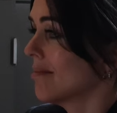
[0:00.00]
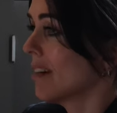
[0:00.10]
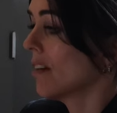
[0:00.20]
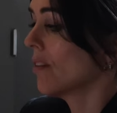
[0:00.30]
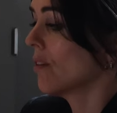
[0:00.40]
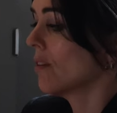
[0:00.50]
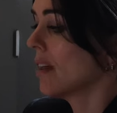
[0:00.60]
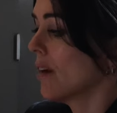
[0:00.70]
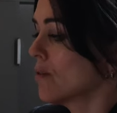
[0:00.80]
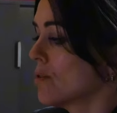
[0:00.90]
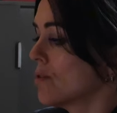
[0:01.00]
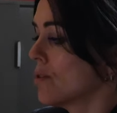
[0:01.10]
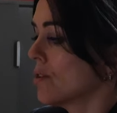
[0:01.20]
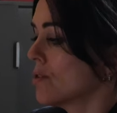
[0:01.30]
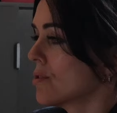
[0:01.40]
And I thought that was
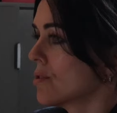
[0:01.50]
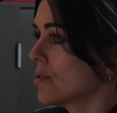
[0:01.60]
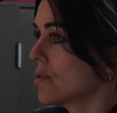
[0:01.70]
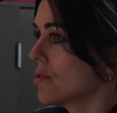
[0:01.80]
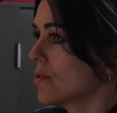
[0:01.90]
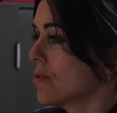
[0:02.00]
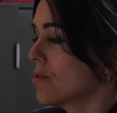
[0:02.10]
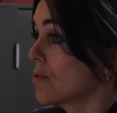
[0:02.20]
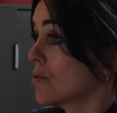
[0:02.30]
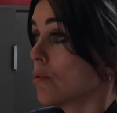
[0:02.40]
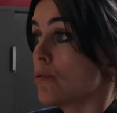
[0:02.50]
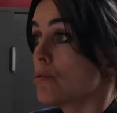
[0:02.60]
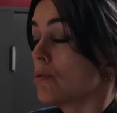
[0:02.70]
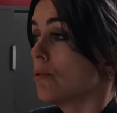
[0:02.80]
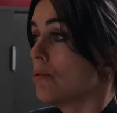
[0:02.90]
just
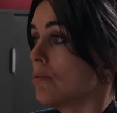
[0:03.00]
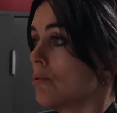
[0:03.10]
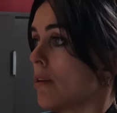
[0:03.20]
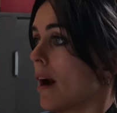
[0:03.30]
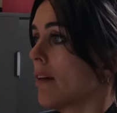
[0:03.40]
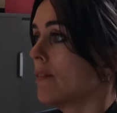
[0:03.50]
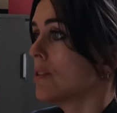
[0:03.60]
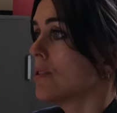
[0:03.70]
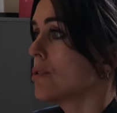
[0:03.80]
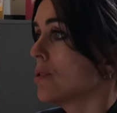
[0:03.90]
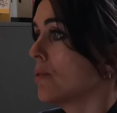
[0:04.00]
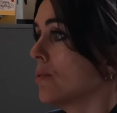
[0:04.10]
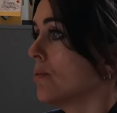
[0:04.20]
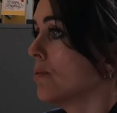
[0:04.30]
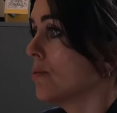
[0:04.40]
so relevant
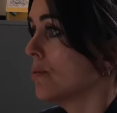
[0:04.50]
to